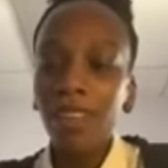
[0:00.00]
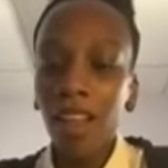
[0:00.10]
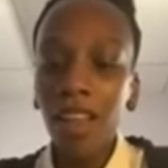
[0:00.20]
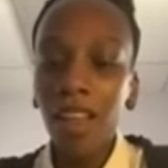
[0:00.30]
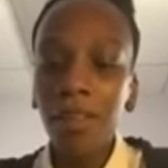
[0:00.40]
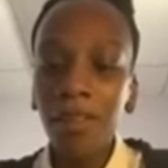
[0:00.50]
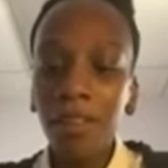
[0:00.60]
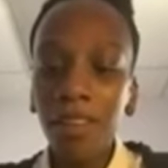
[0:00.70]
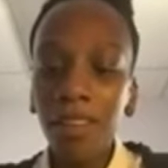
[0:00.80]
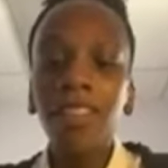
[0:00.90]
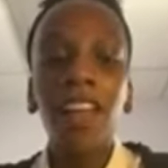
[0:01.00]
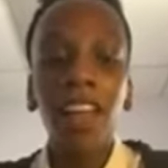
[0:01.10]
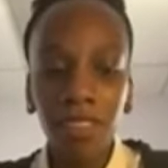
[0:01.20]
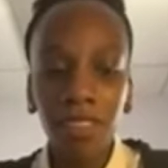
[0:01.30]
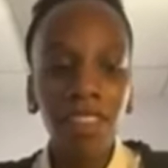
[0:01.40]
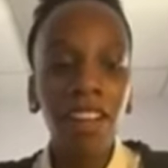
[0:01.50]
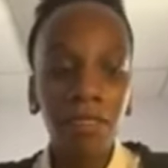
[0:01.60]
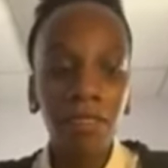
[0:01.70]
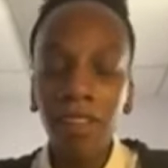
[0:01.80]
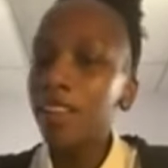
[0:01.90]
And then I have to
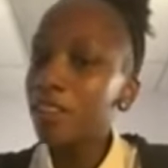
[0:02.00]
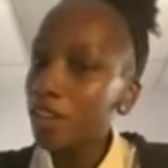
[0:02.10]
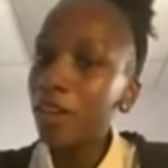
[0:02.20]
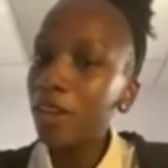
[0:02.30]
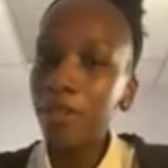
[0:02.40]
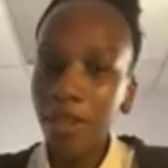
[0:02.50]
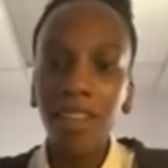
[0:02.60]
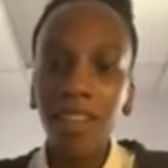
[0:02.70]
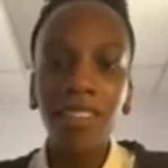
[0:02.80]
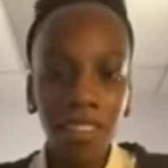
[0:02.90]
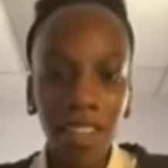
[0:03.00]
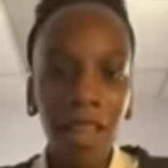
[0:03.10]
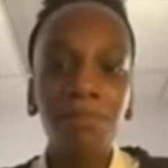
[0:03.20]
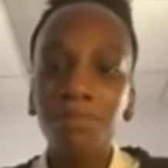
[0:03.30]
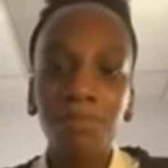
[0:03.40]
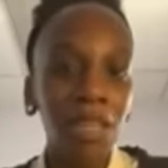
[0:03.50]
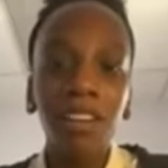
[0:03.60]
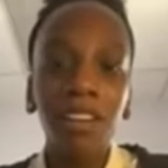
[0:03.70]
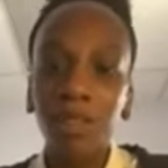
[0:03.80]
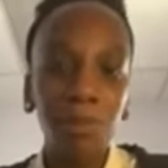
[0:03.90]
clarify, like, no, I understand. I'm here
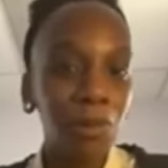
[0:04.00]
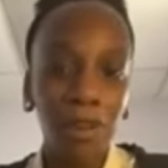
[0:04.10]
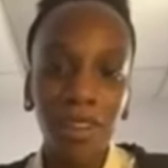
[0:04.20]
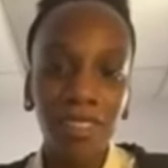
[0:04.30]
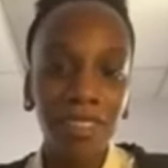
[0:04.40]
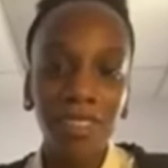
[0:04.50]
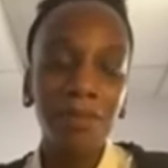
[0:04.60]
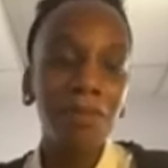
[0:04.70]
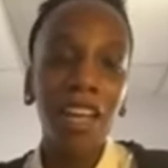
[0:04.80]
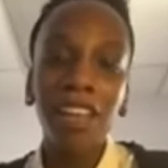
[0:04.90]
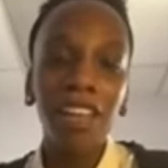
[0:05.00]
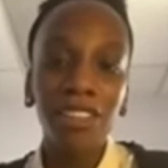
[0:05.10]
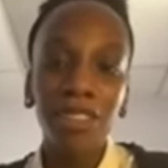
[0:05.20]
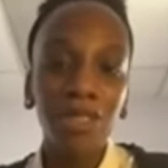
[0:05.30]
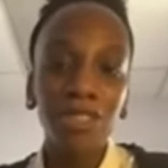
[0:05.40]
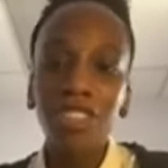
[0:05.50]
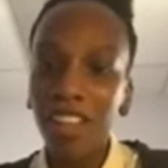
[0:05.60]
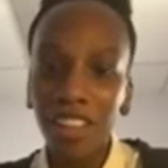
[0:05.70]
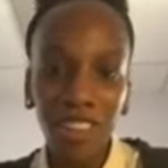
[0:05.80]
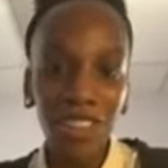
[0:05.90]
to support. I'm not here to
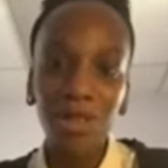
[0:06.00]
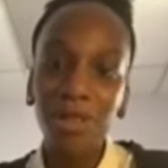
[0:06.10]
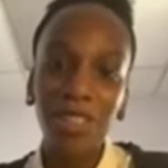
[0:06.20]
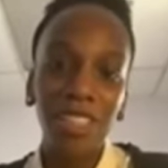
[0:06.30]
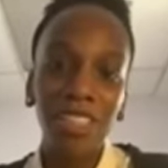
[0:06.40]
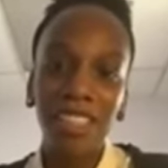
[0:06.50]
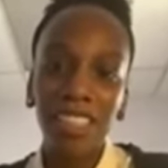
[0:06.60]
judge or